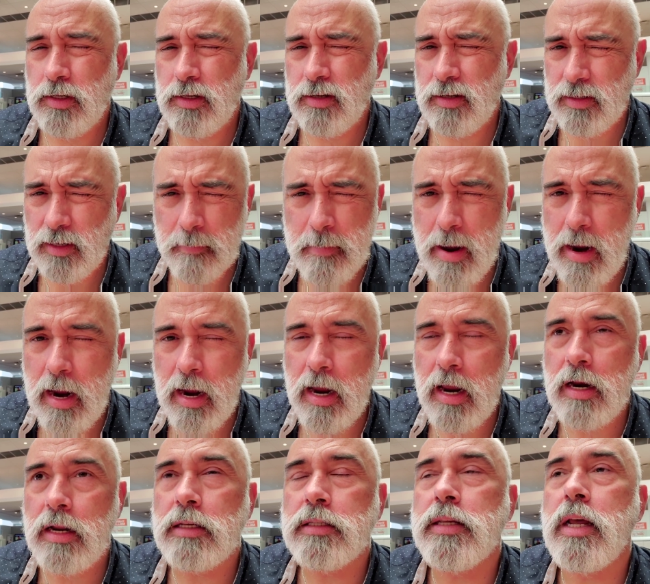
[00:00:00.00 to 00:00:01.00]
Is that making
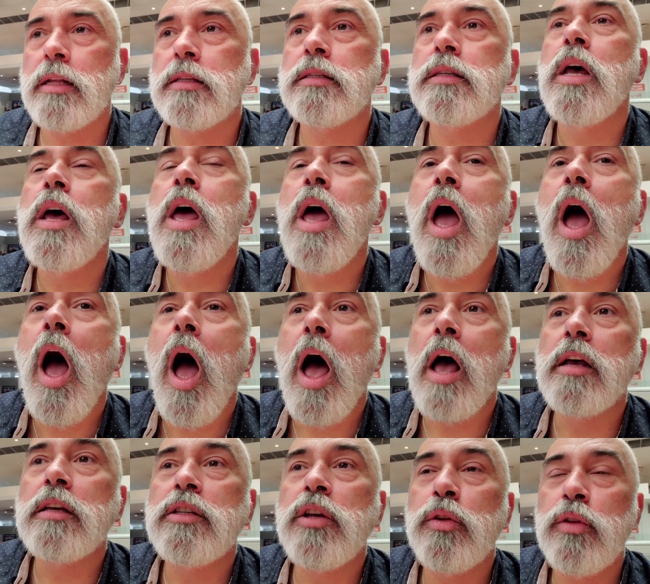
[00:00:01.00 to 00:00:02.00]
any sense?
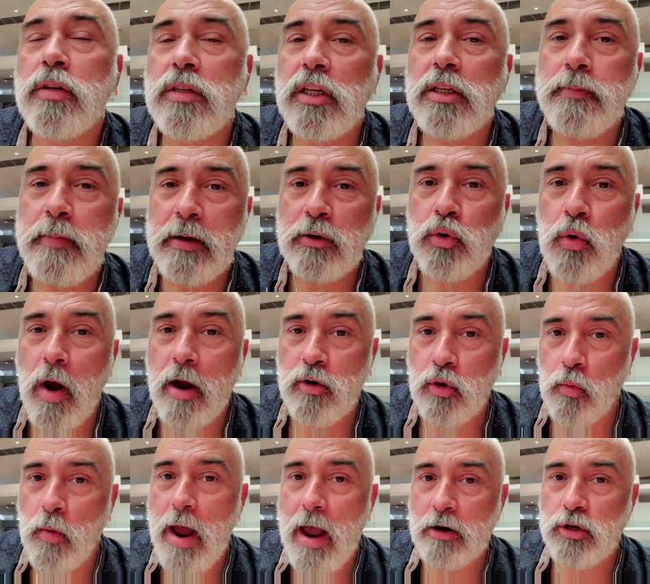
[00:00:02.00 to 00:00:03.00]
So this is me trying to
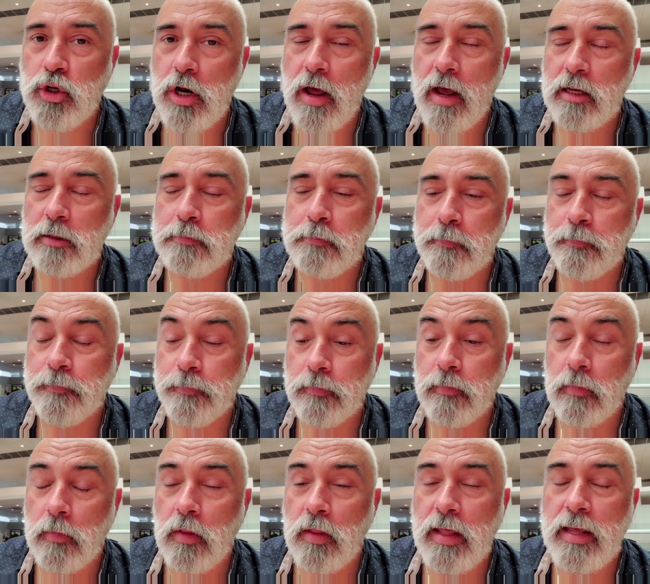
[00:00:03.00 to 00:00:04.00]
rationalize
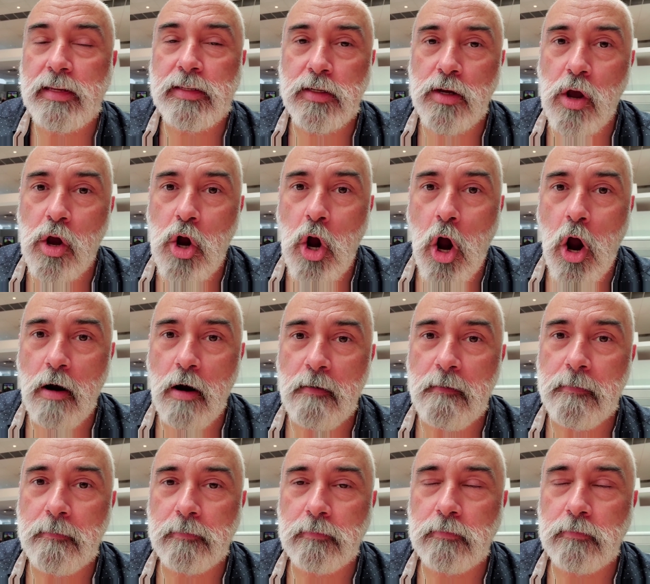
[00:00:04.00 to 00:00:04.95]
leasing a car.